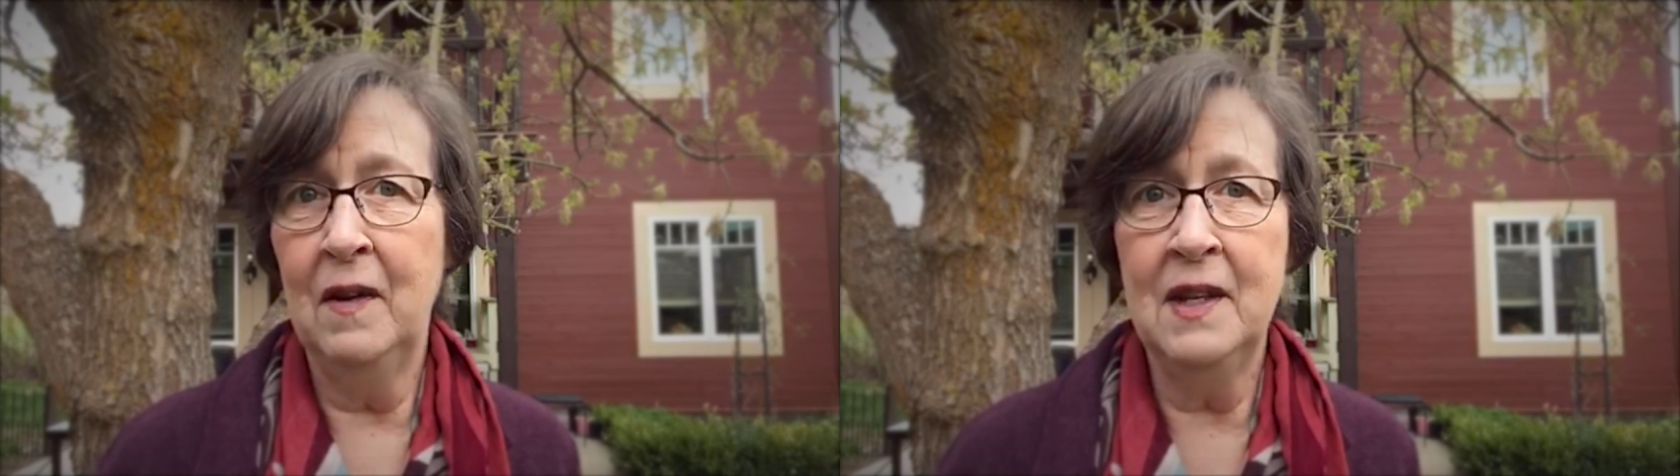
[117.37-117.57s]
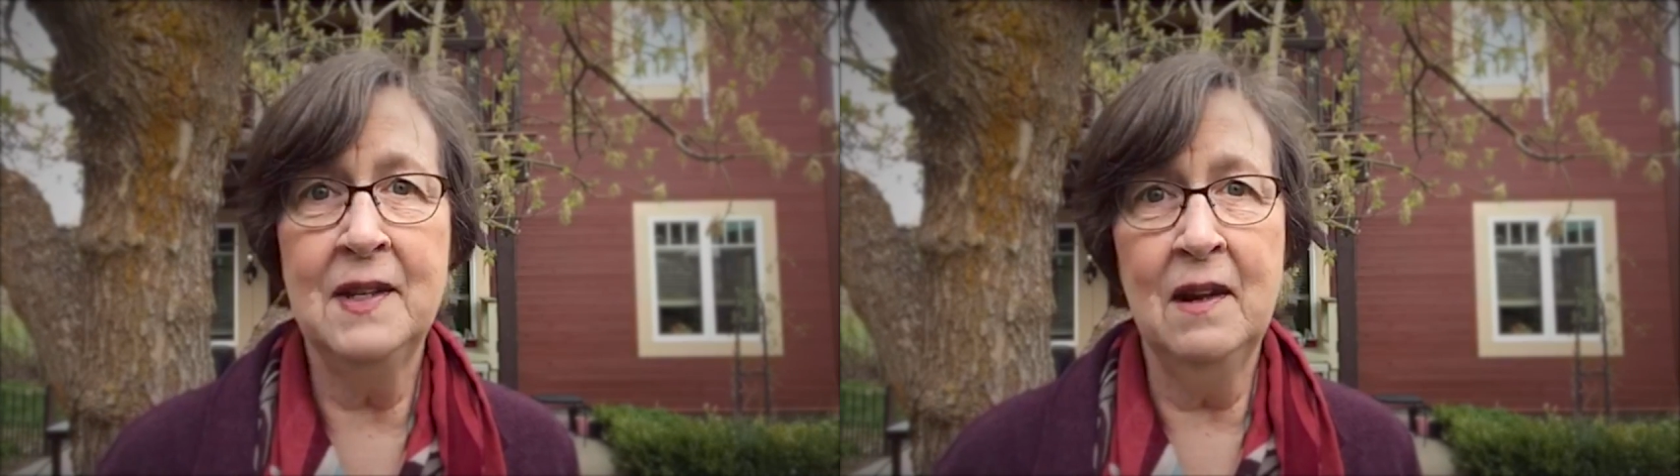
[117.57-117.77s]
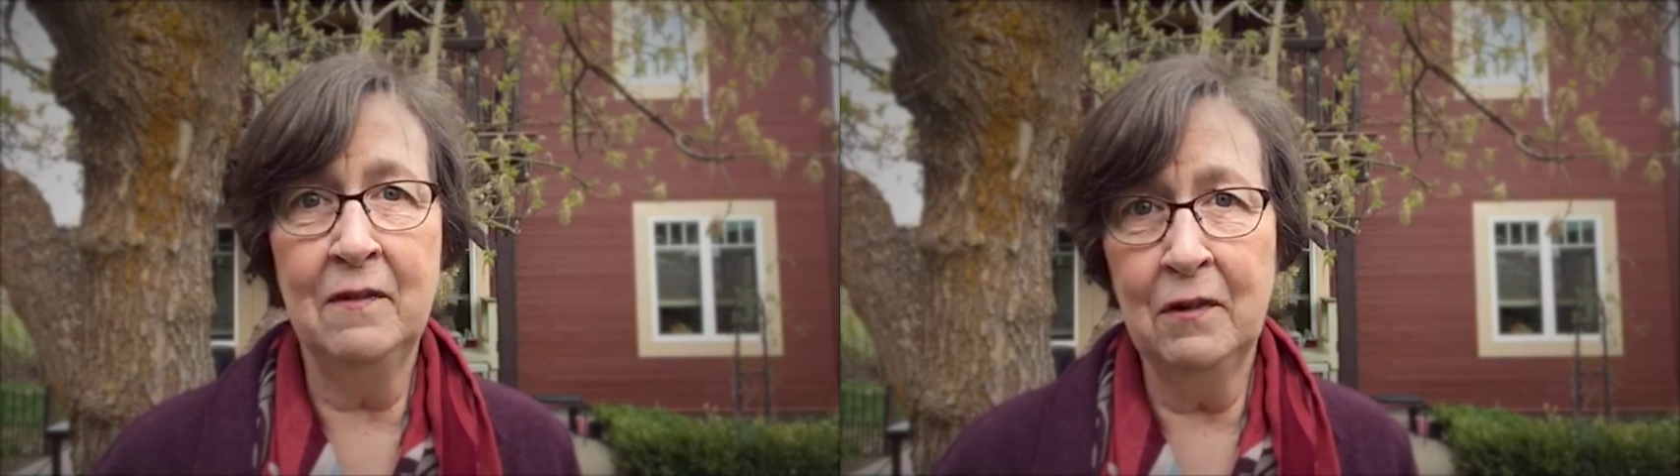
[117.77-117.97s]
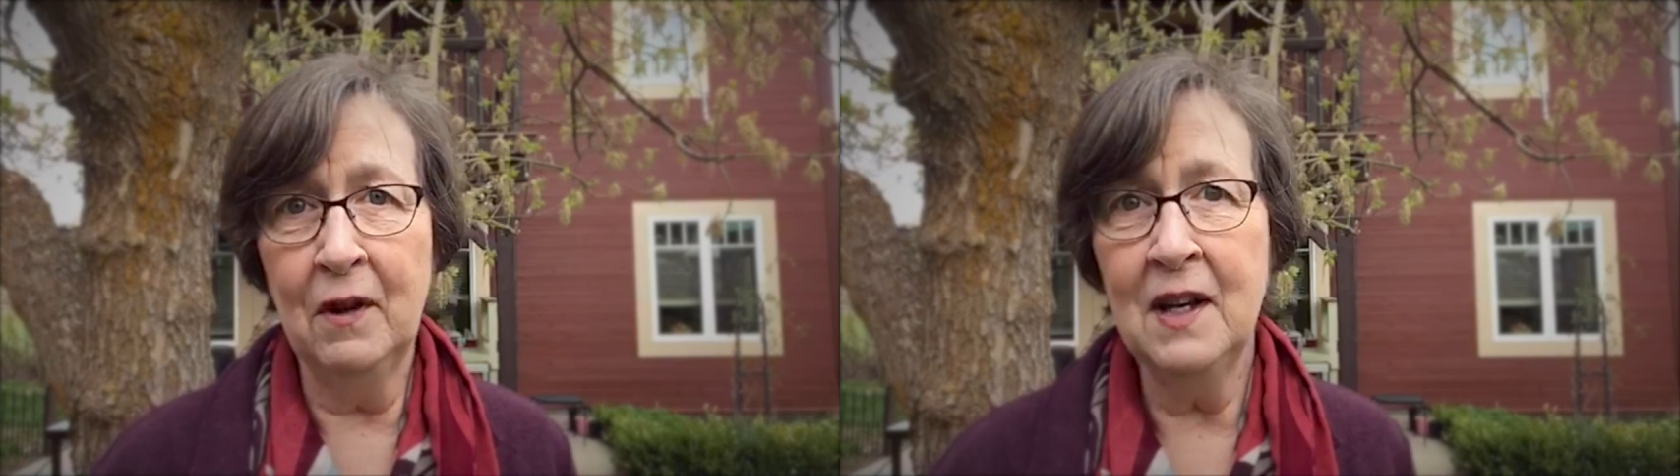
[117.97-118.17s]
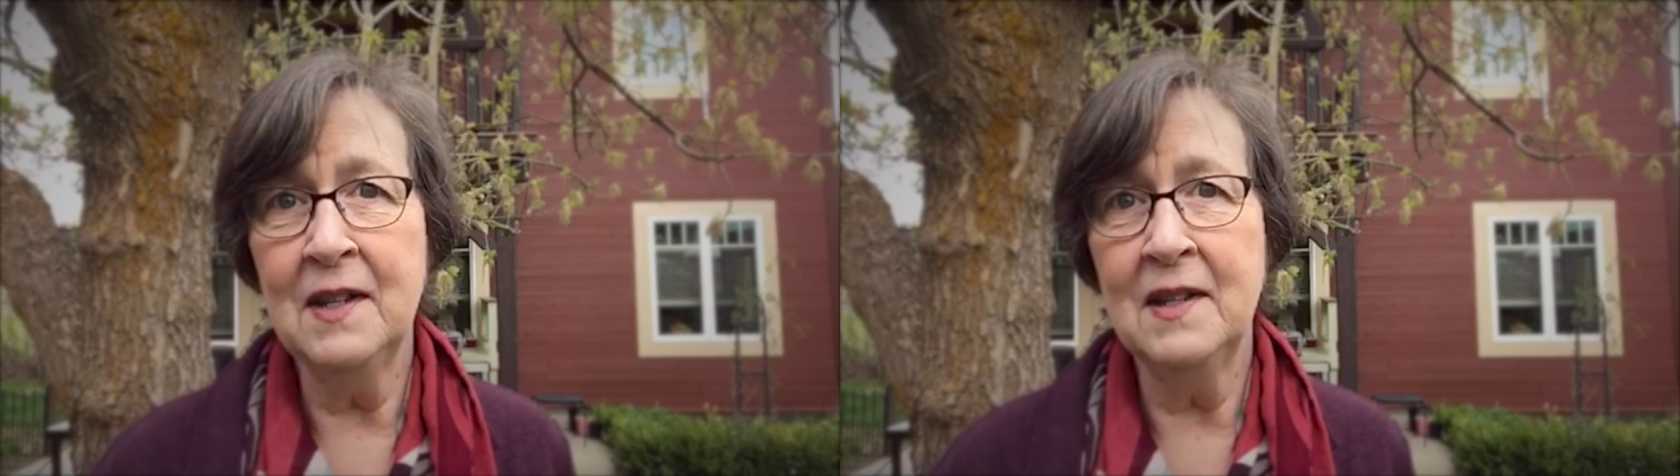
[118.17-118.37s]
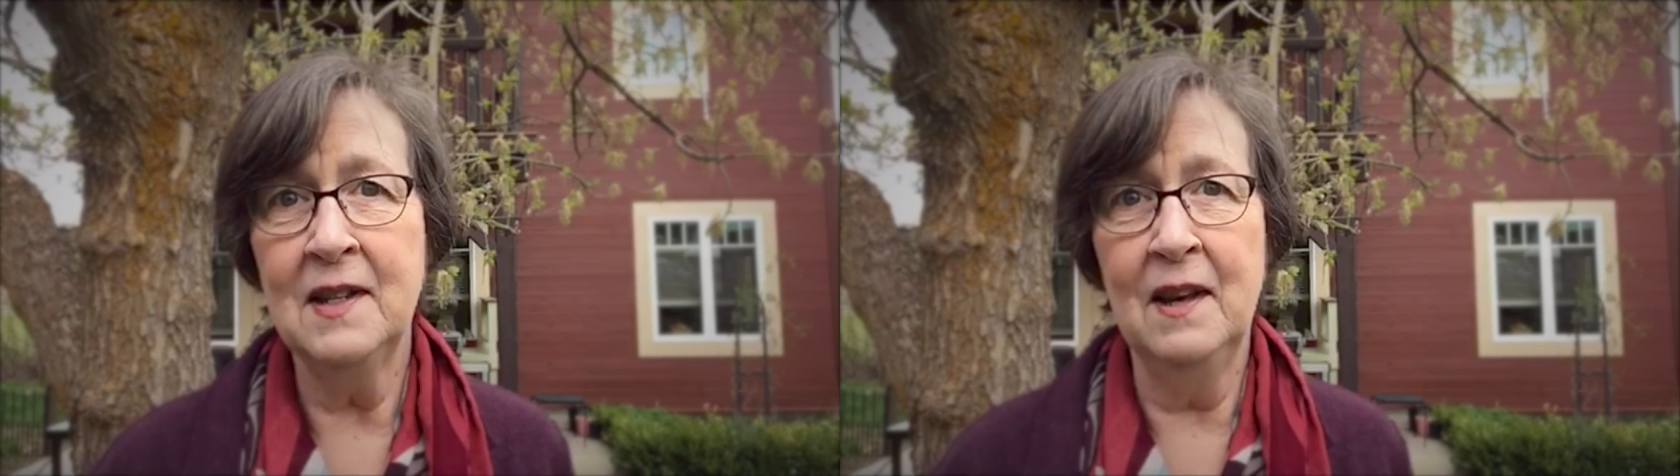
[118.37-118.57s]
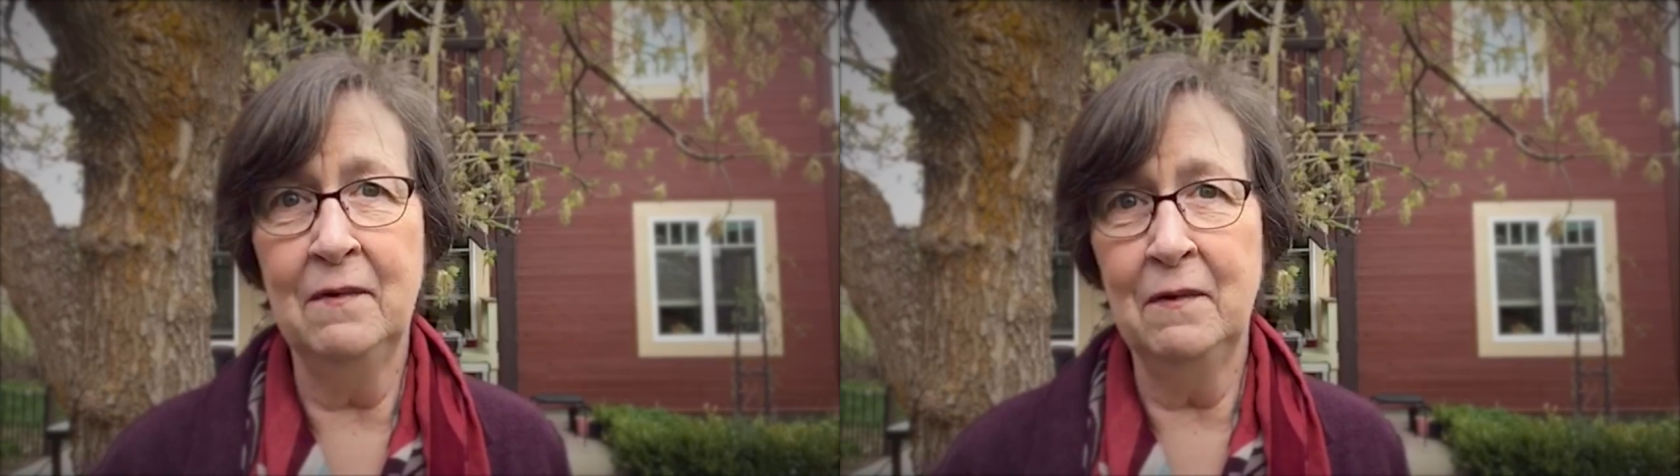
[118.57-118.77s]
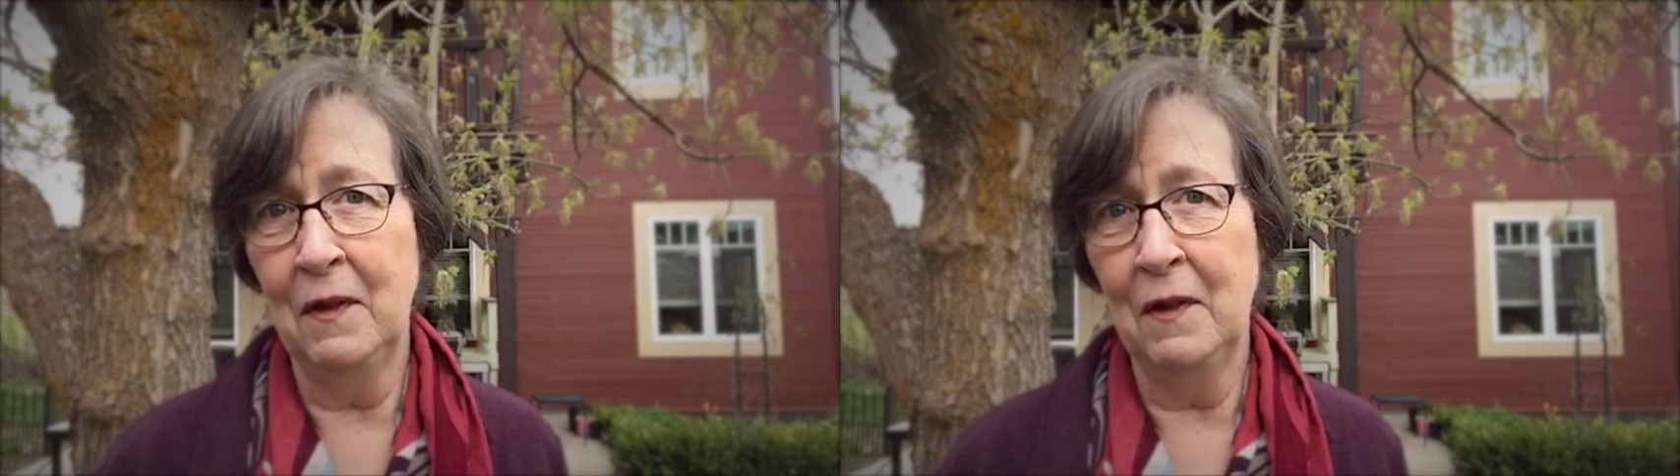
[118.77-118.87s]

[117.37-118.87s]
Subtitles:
It's enough for us, it's enough for